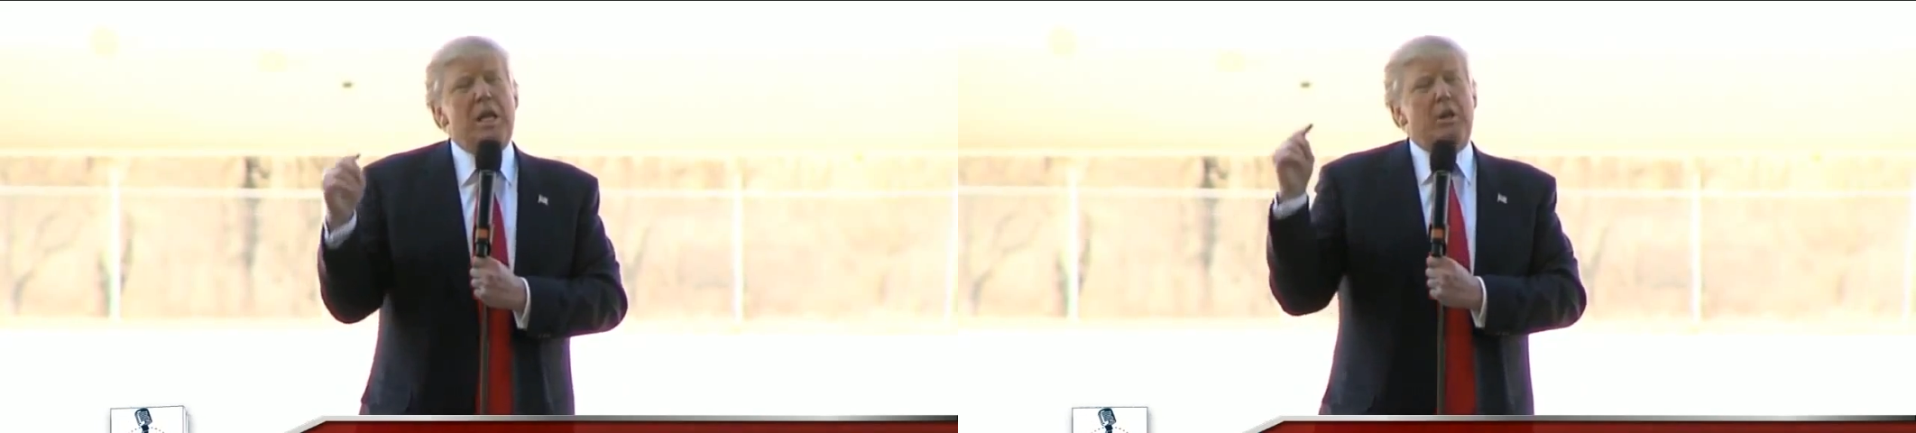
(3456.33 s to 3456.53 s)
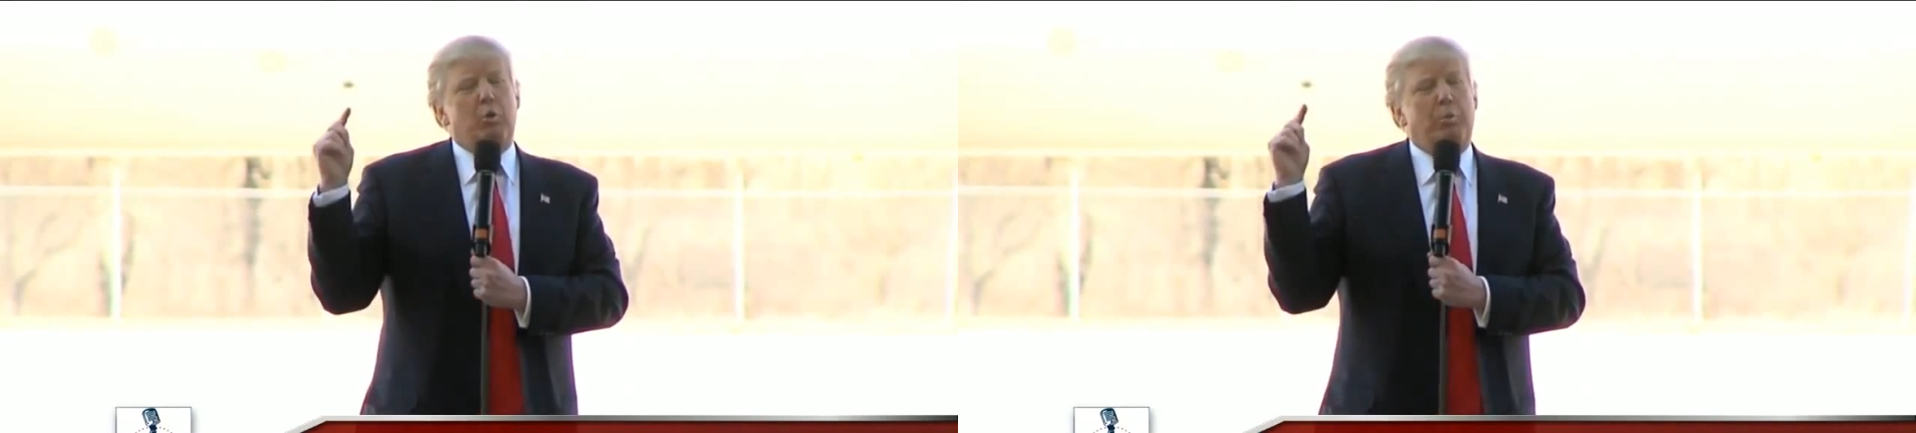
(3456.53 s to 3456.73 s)

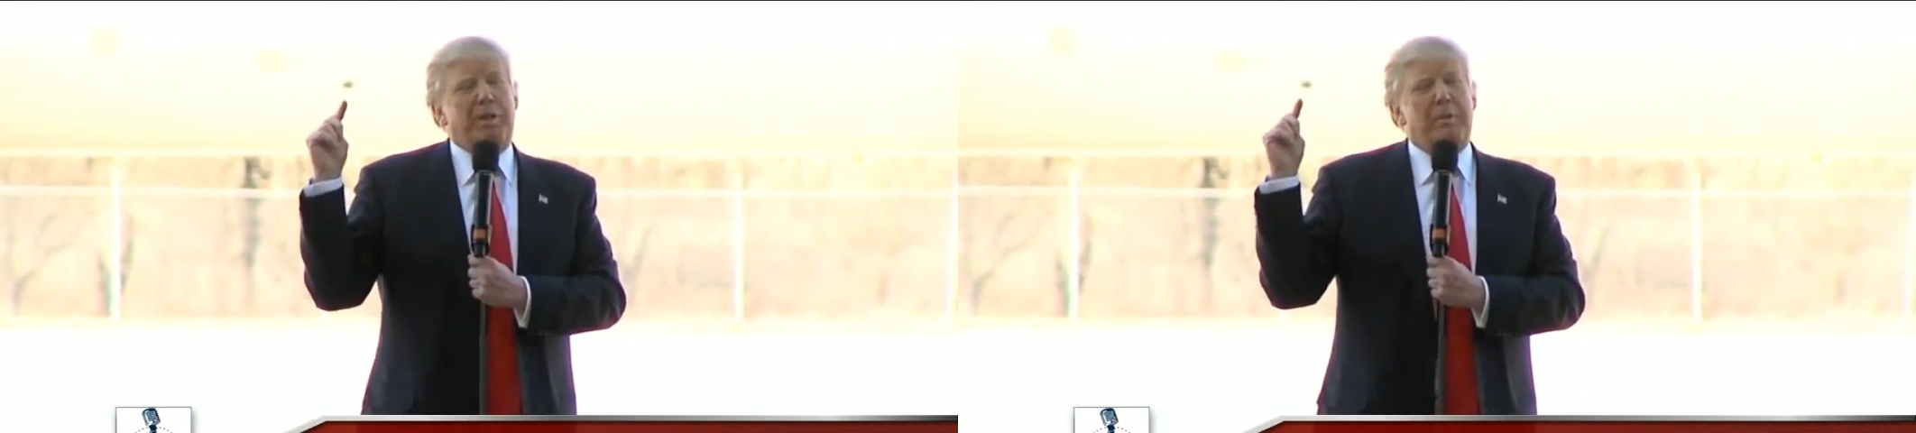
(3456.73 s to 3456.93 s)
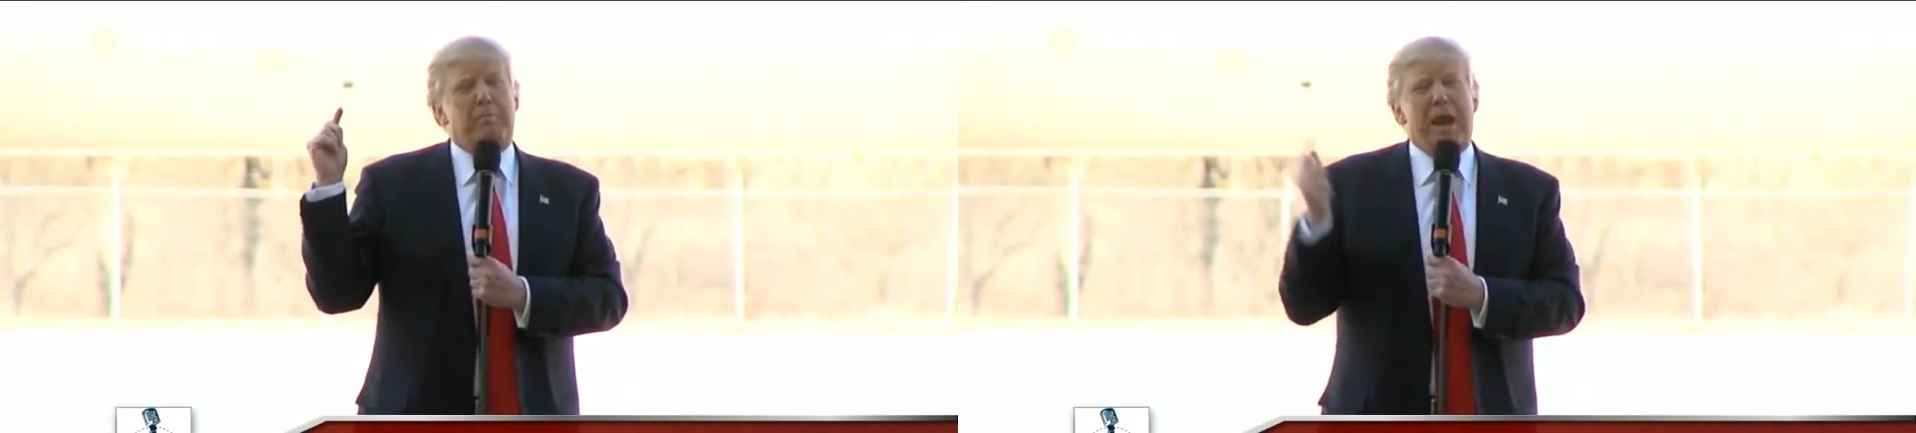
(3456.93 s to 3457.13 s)
It will
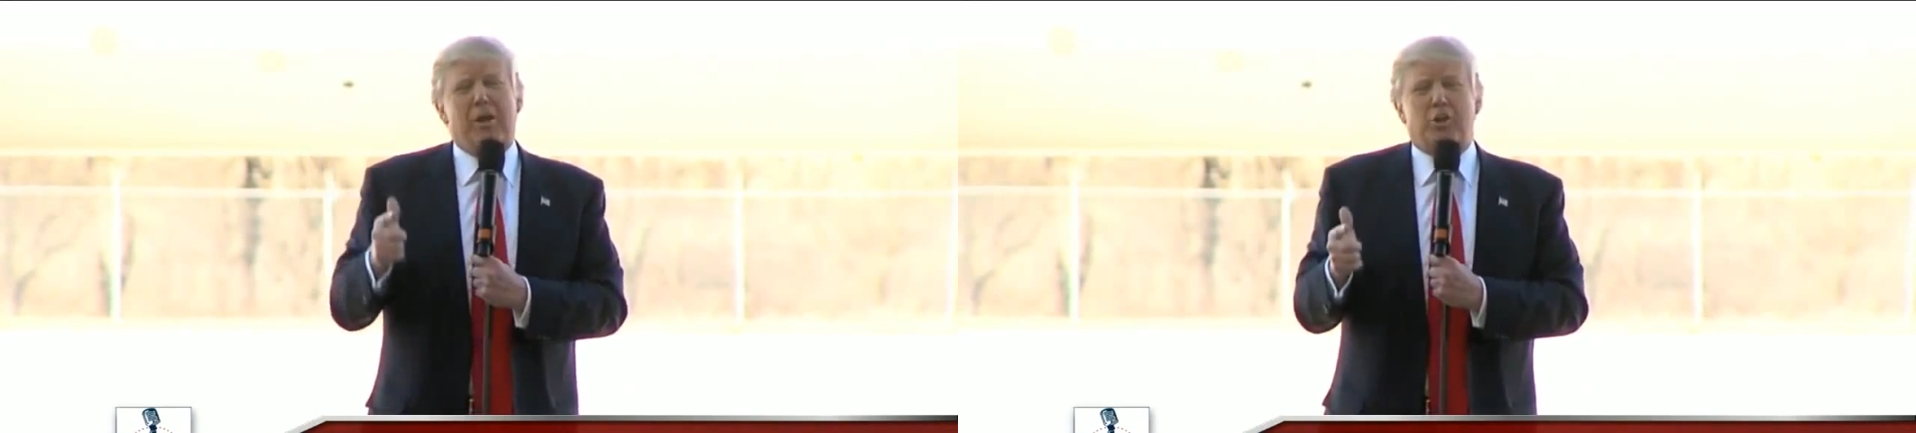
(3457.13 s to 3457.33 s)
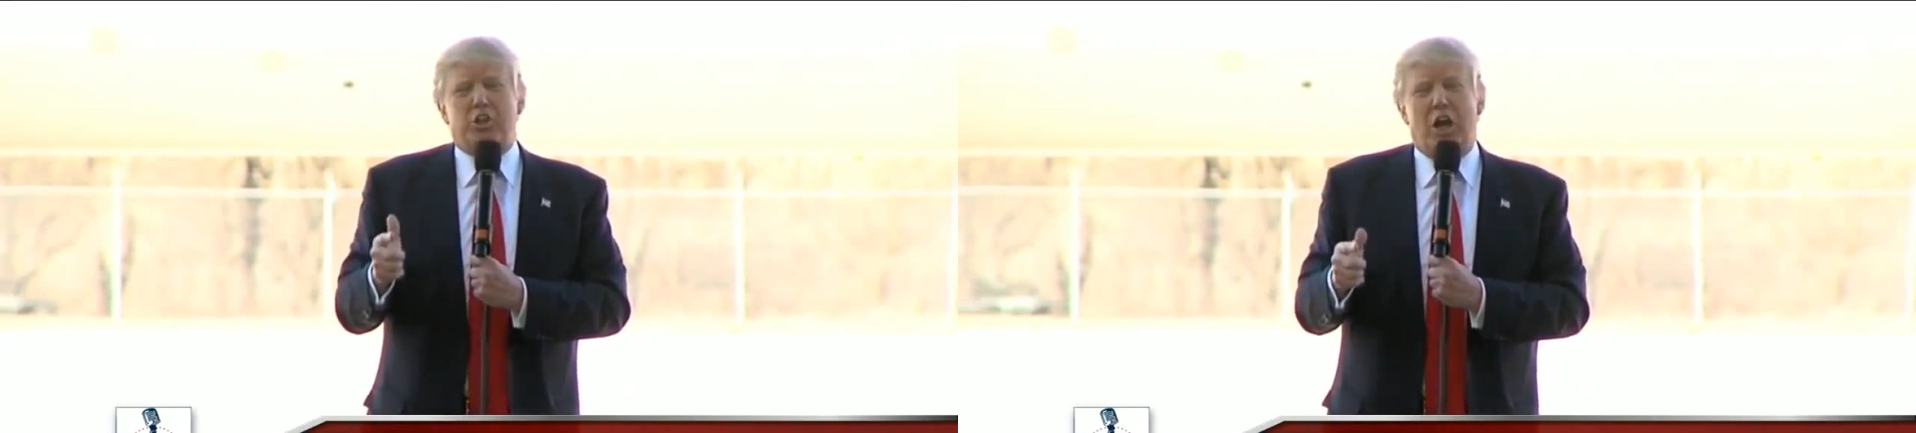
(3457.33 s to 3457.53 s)
be a
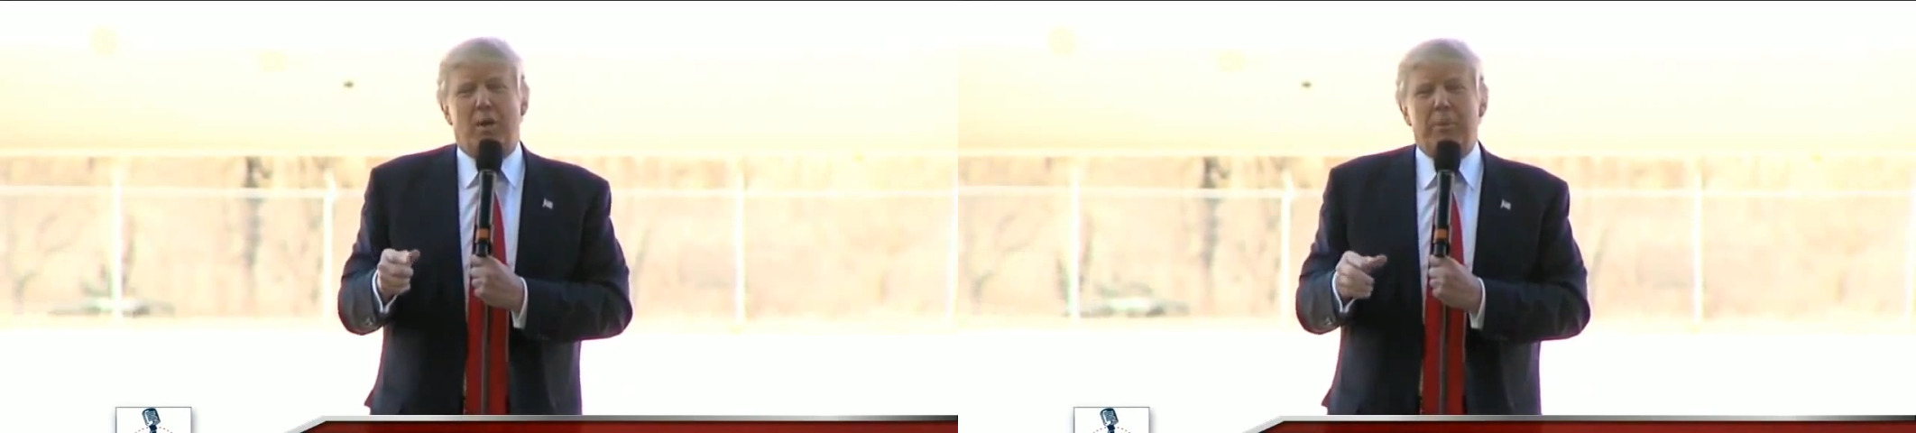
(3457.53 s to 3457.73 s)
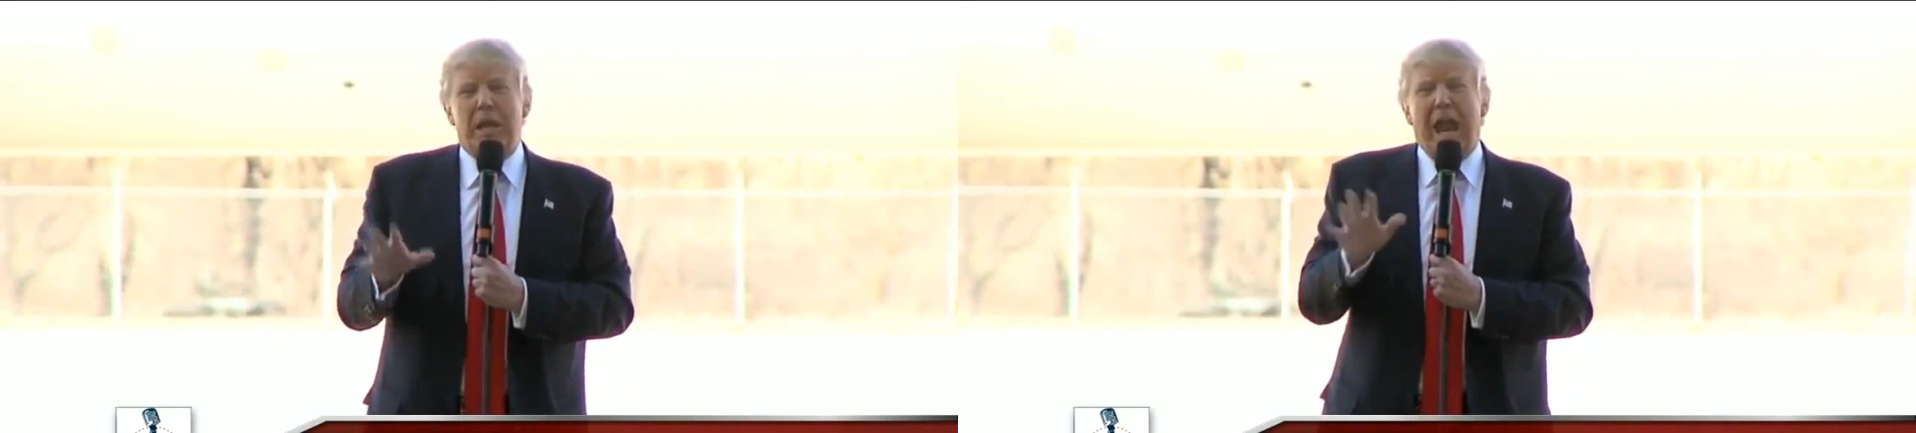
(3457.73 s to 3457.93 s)
better job,